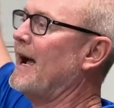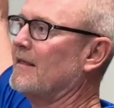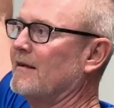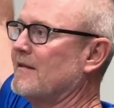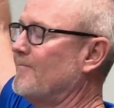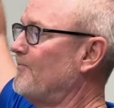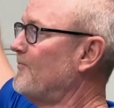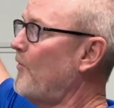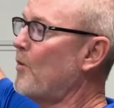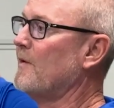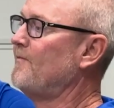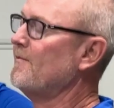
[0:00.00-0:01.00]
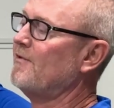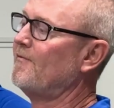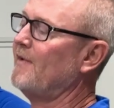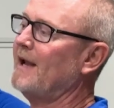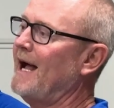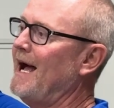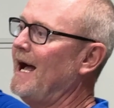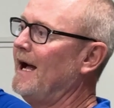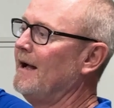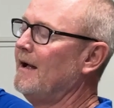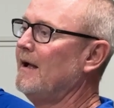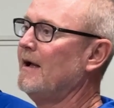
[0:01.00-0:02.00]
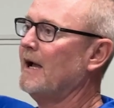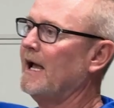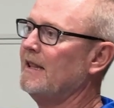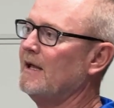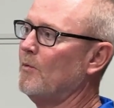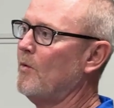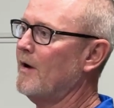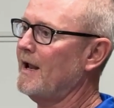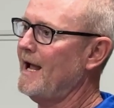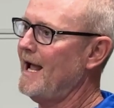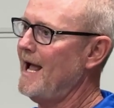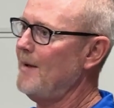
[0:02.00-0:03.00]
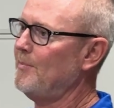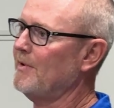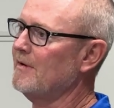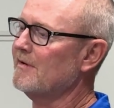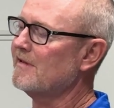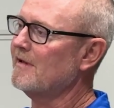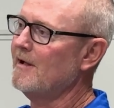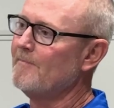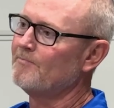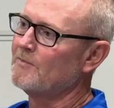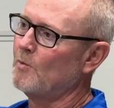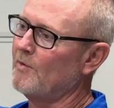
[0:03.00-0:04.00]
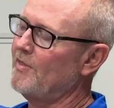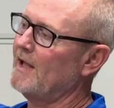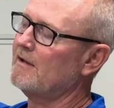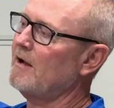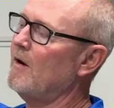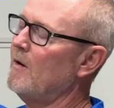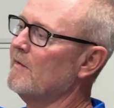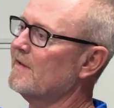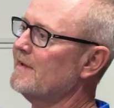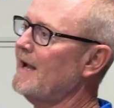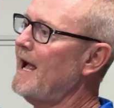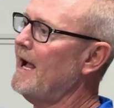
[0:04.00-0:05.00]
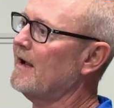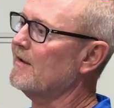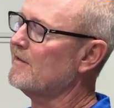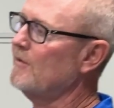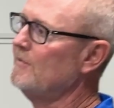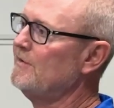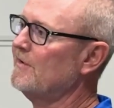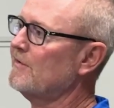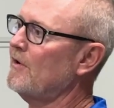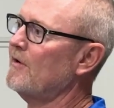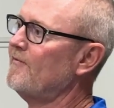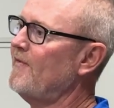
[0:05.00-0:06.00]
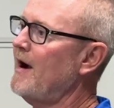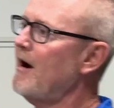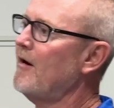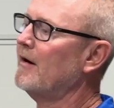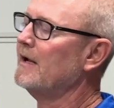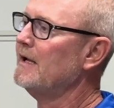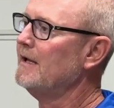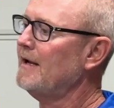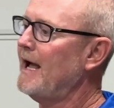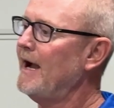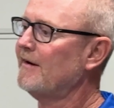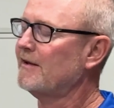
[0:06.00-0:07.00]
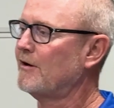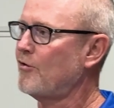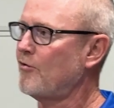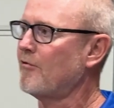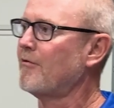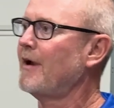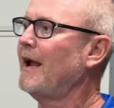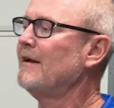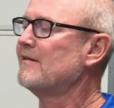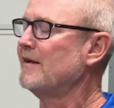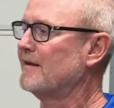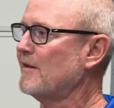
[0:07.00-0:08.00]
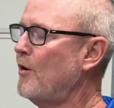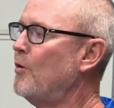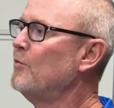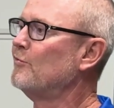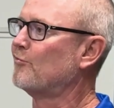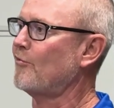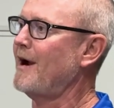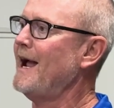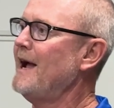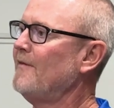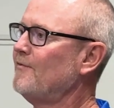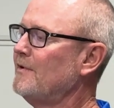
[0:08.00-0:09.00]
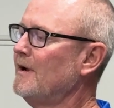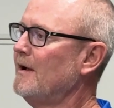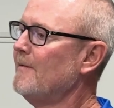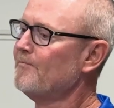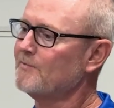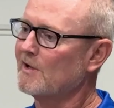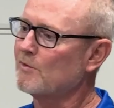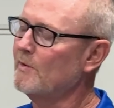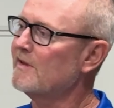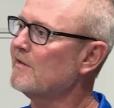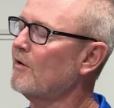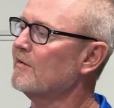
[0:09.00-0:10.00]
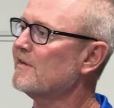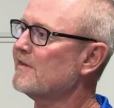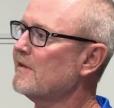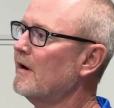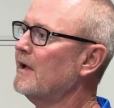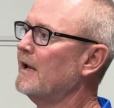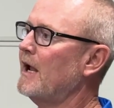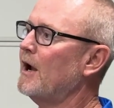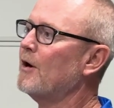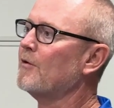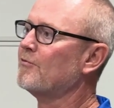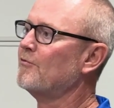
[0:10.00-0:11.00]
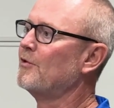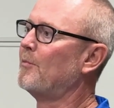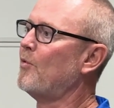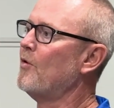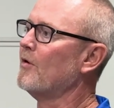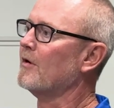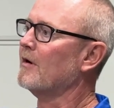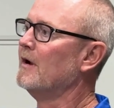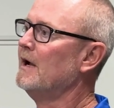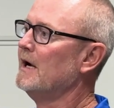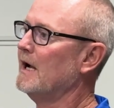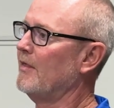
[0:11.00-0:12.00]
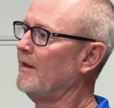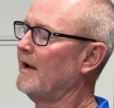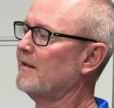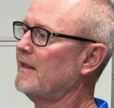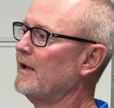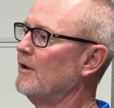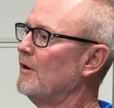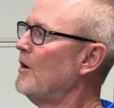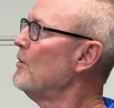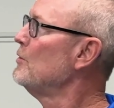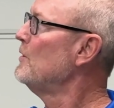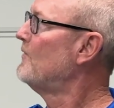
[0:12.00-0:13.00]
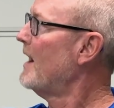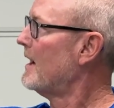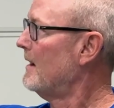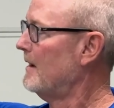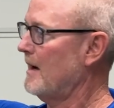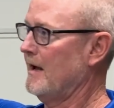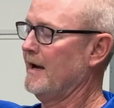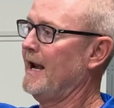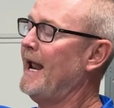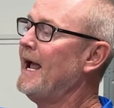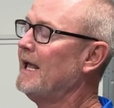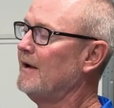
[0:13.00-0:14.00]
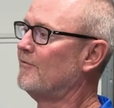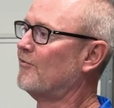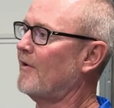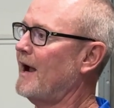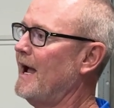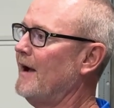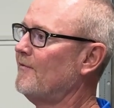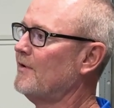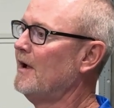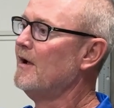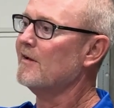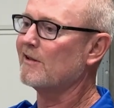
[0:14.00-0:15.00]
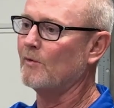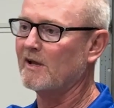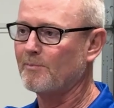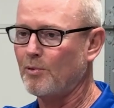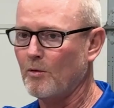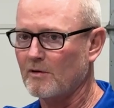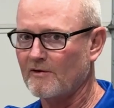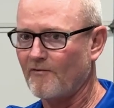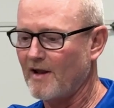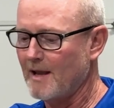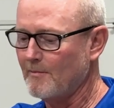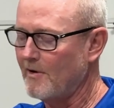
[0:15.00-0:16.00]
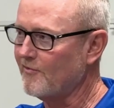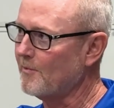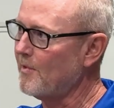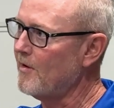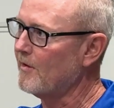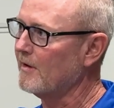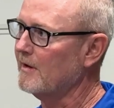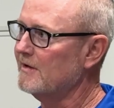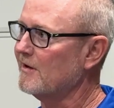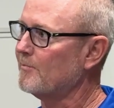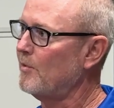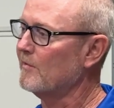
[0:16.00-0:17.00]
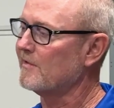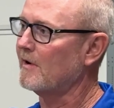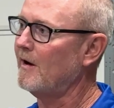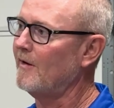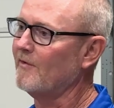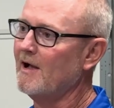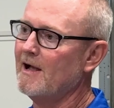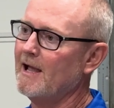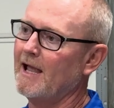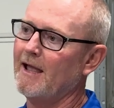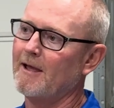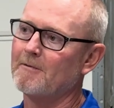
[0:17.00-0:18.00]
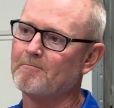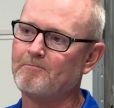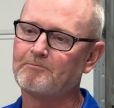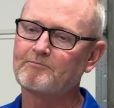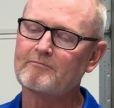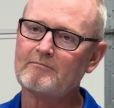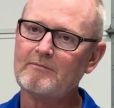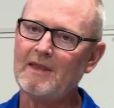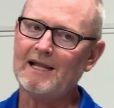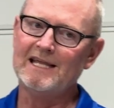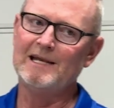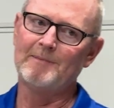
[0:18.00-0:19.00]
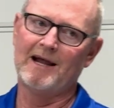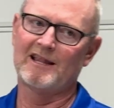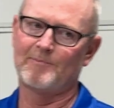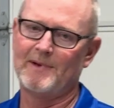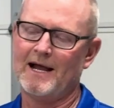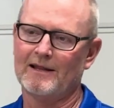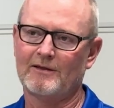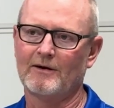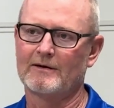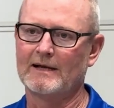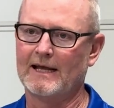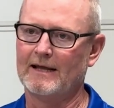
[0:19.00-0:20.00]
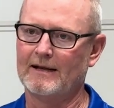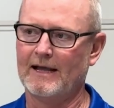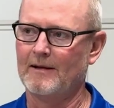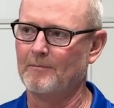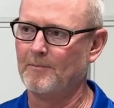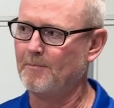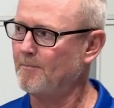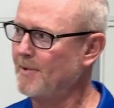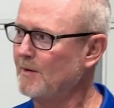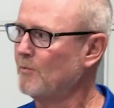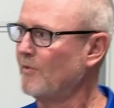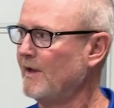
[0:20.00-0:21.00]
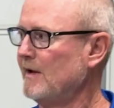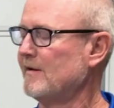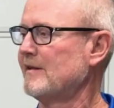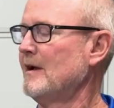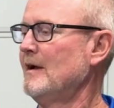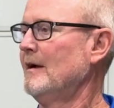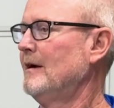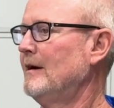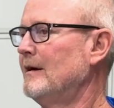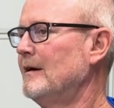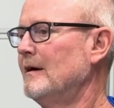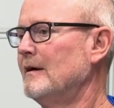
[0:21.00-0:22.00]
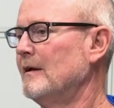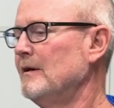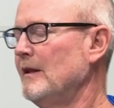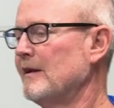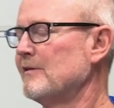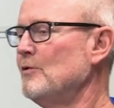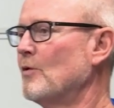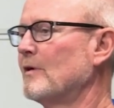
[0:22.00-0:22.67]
that's 40, 50 feet high. And then what happens with that tall stack, as soon as you start firing, it actually creates its own draft. Mm-hmm. So it starts sucking air through the boiler. Mm-hmm. And the next thing you know, you've got a negative draft. So it's pulling the flame off the burner. It just mm-hmm. pulls it off. And anybody that's been out there and been with these this newer